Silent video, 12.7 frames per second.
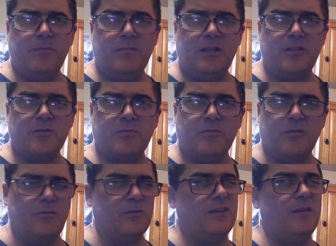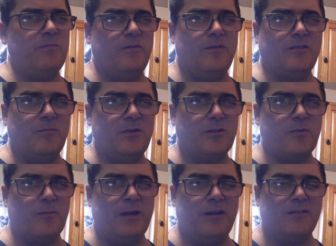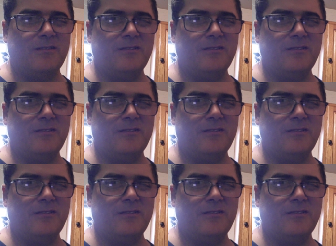minutes. No, it can't be 15 minutes per pound